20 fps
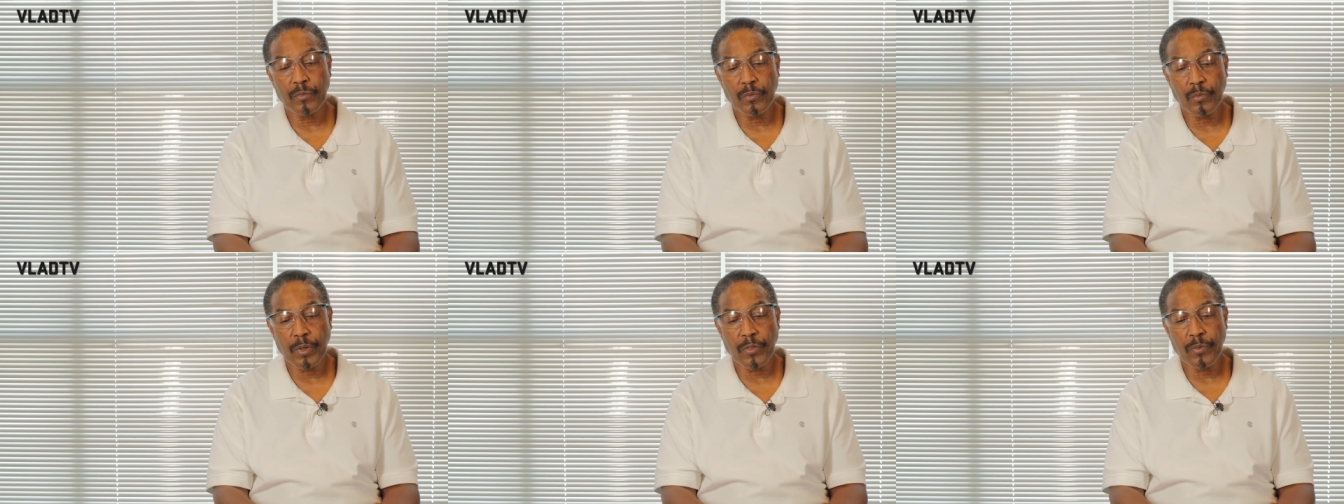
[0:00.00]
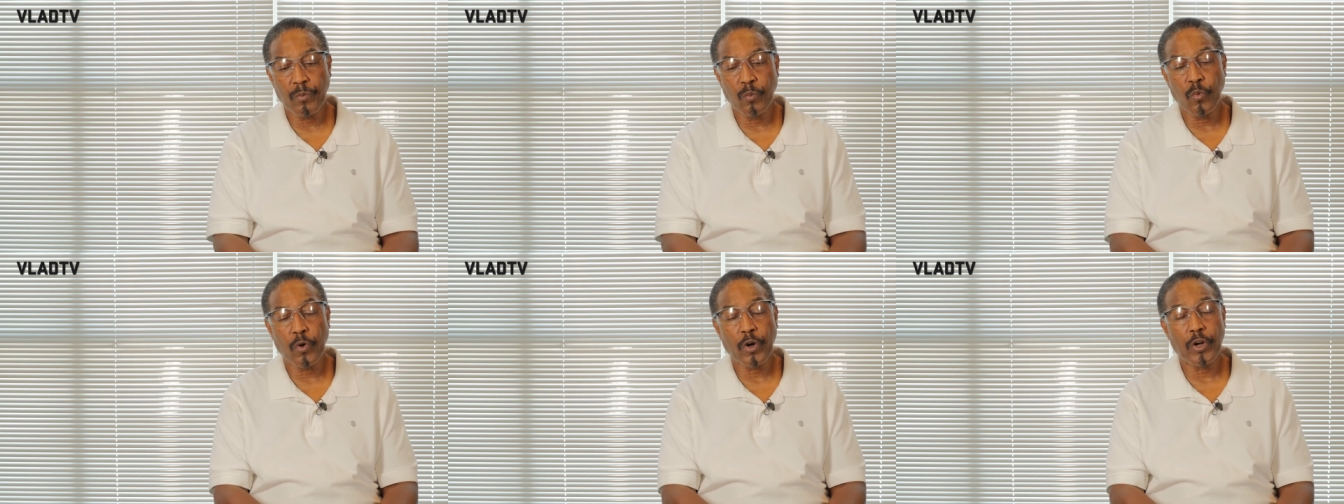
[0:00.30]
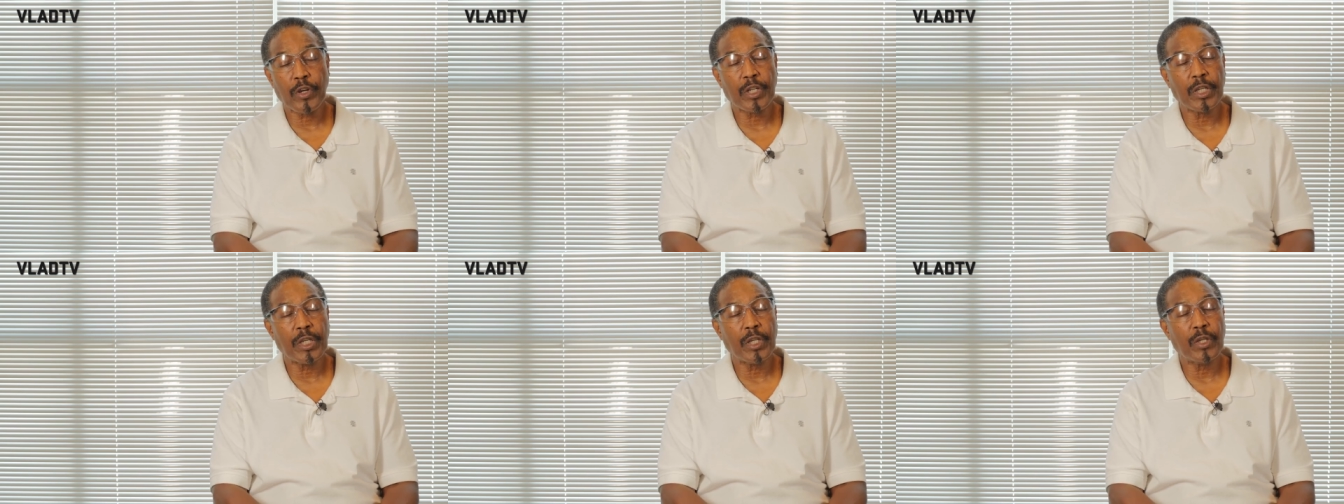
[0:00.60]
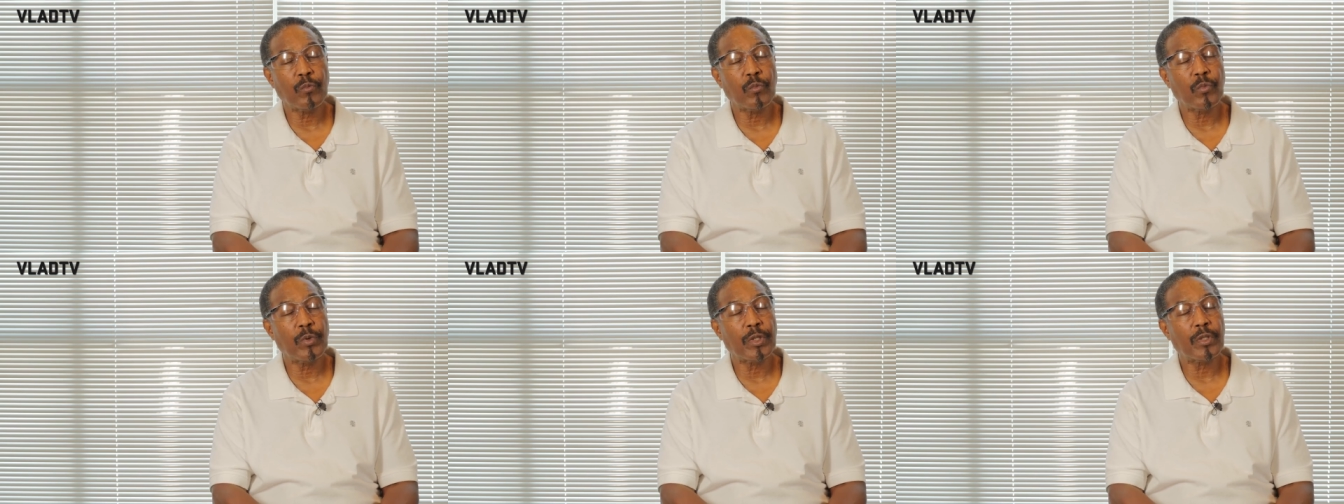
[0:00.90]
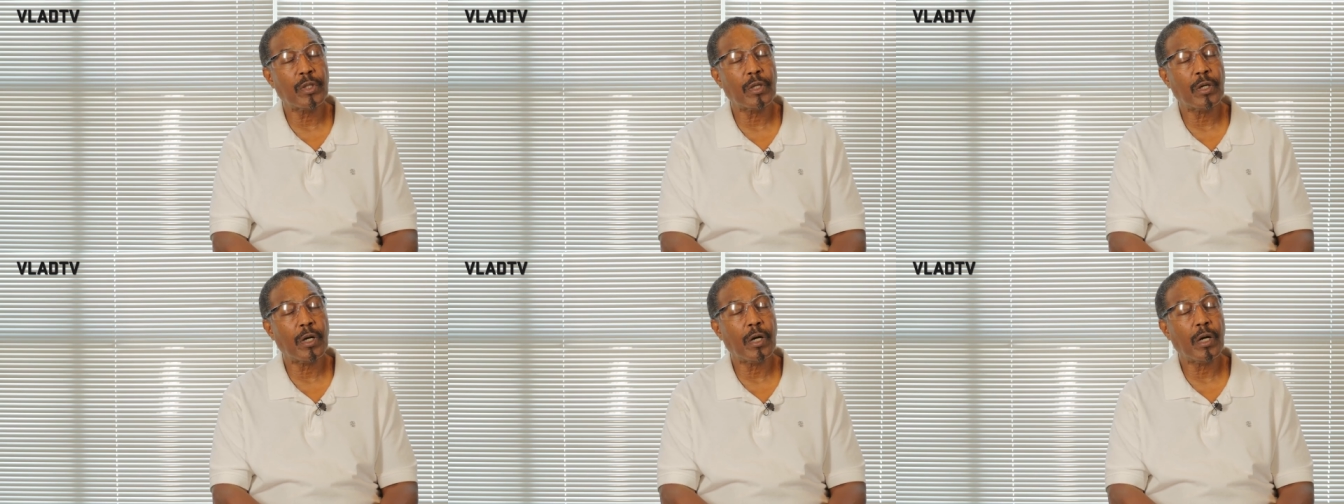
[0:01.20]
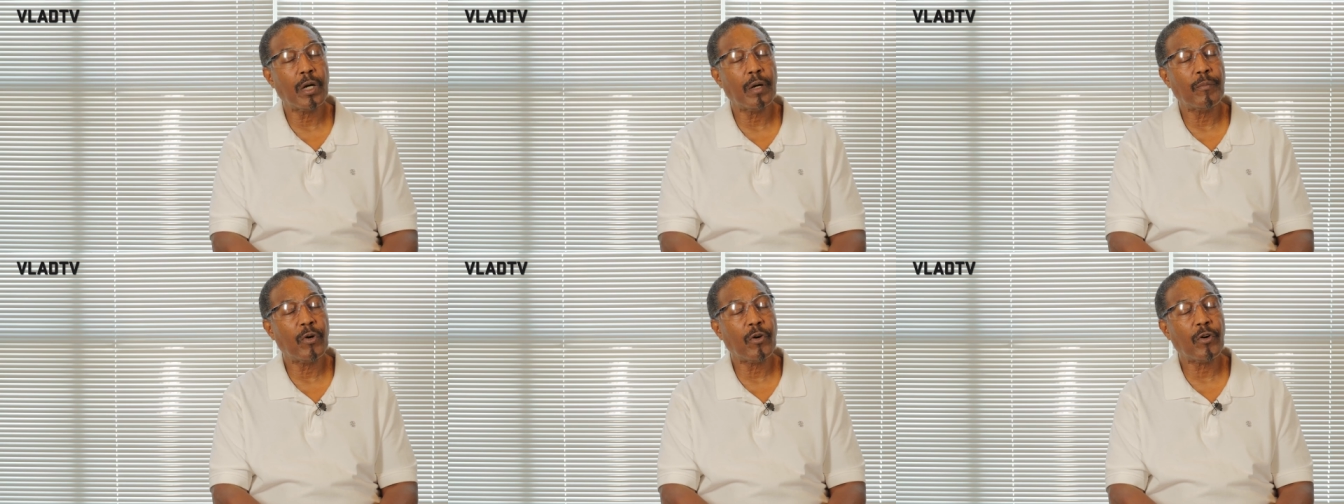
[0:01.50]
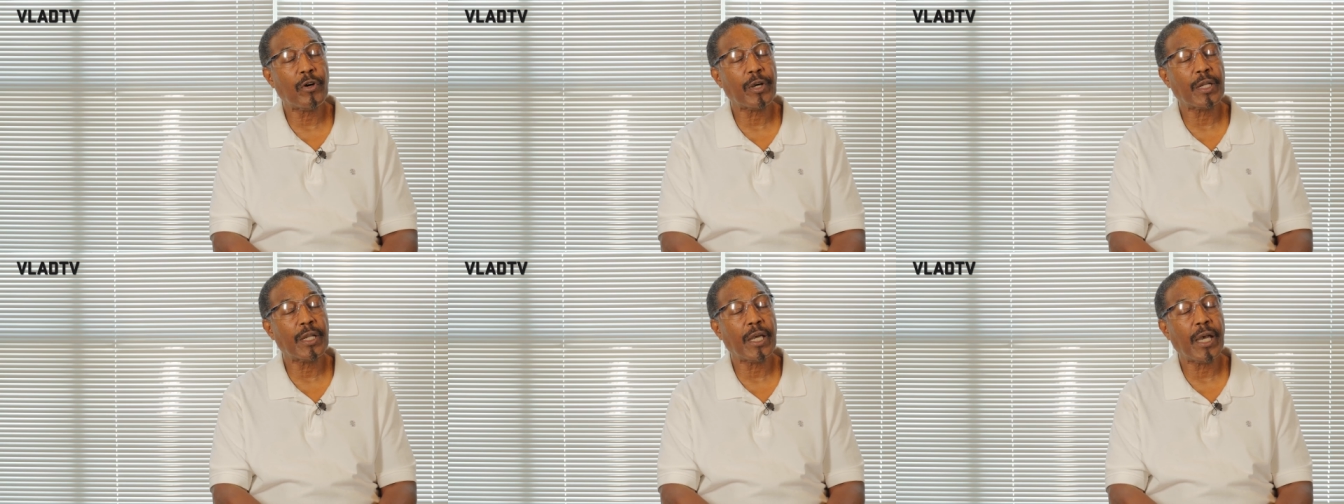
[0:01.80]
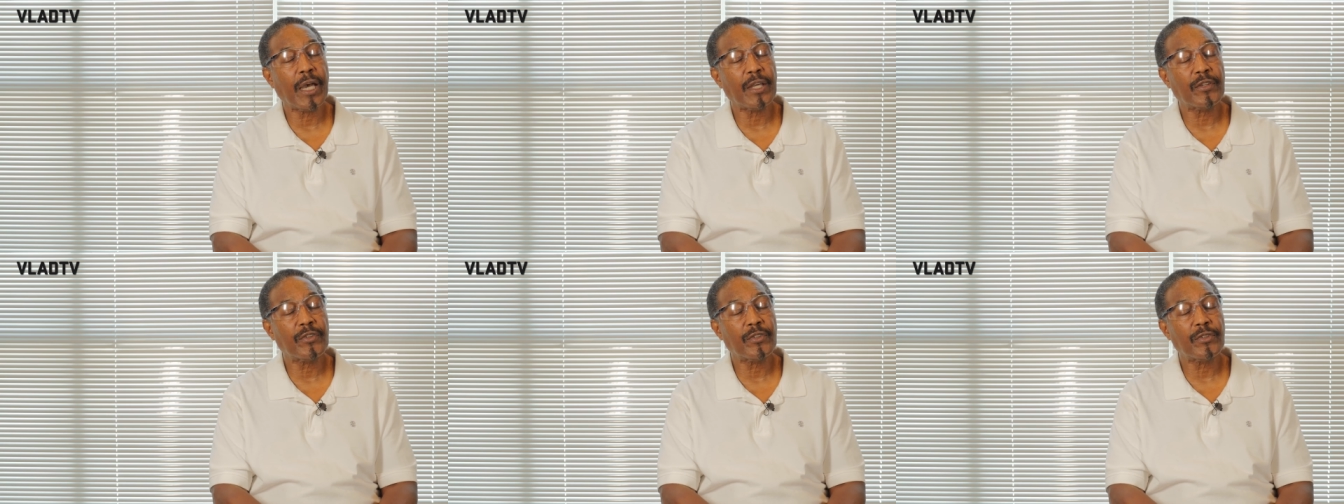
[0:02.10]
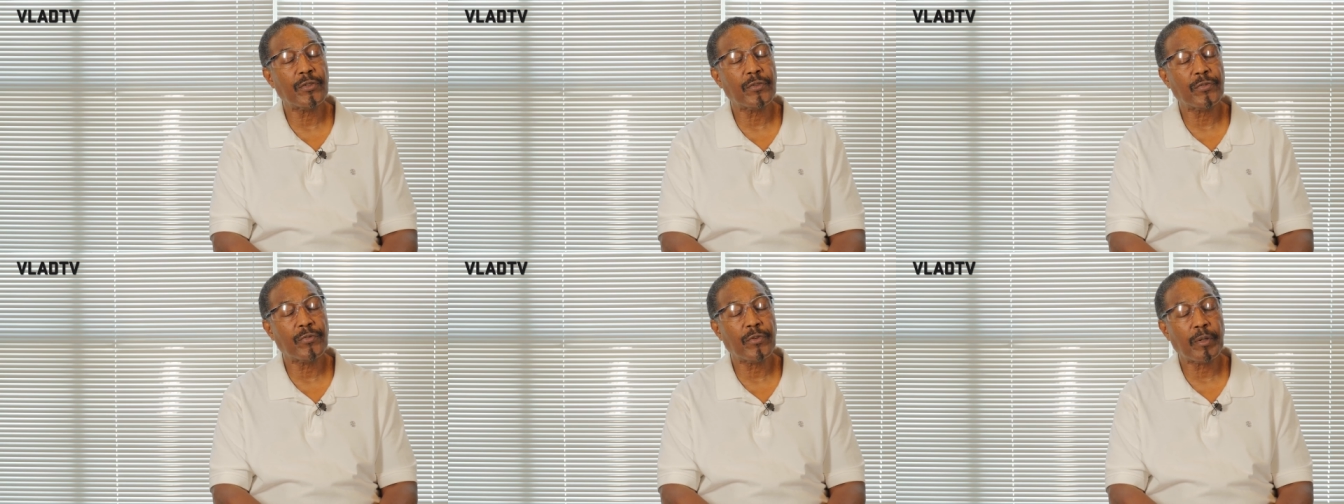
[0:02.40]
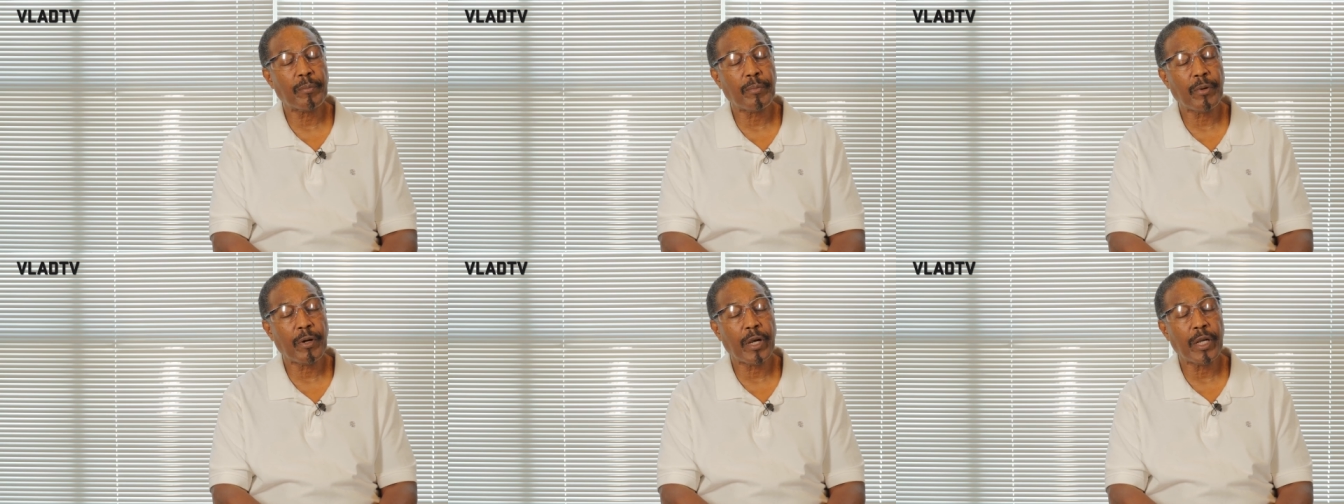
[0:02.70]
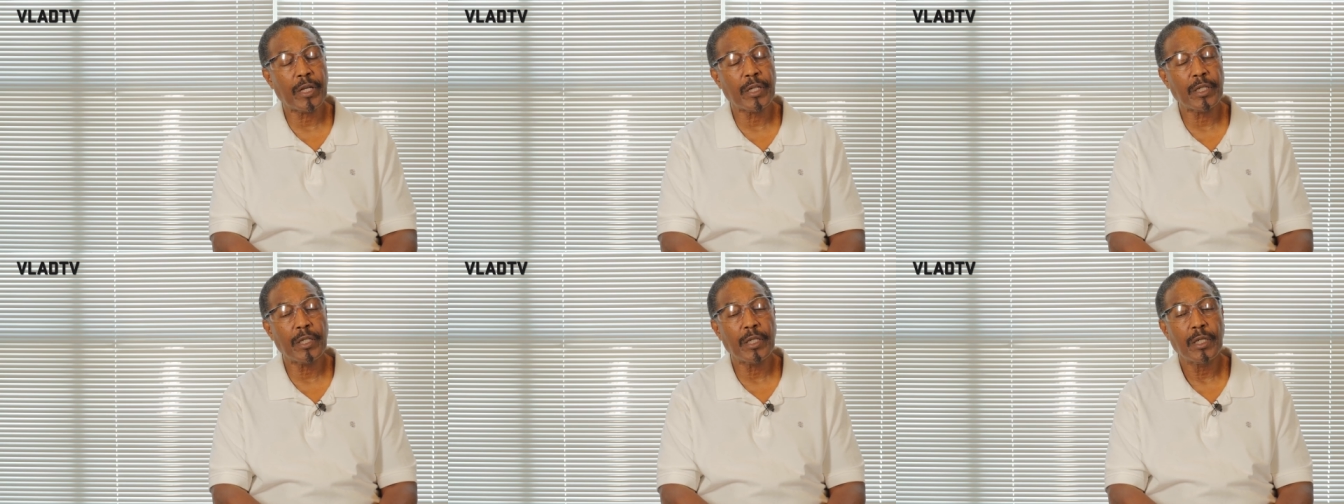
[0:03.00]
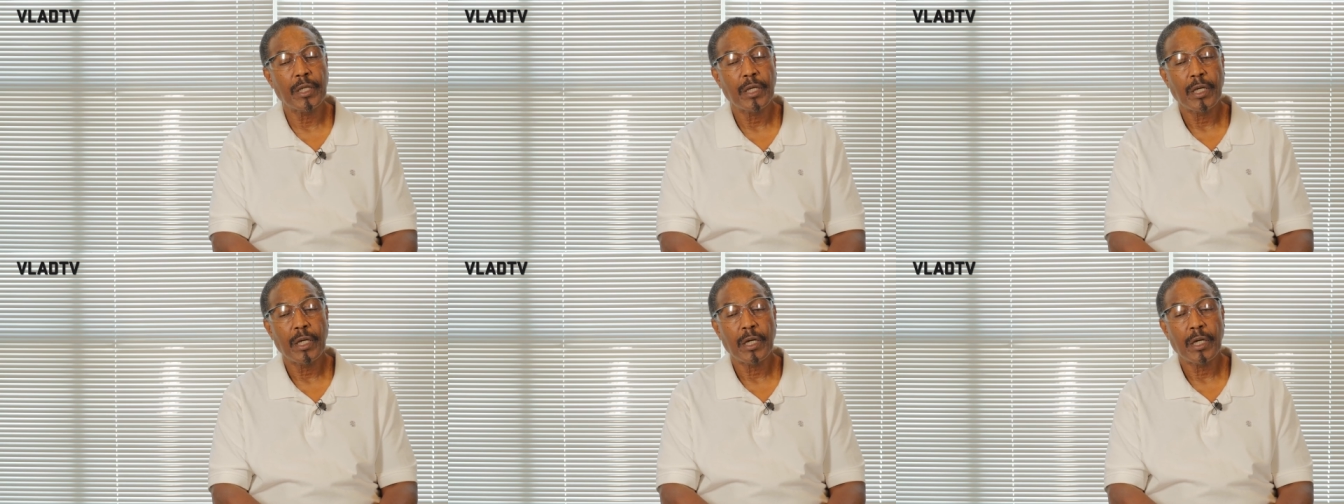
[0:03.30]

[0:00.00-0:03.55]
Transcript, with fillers: with working with the um, organizers for the party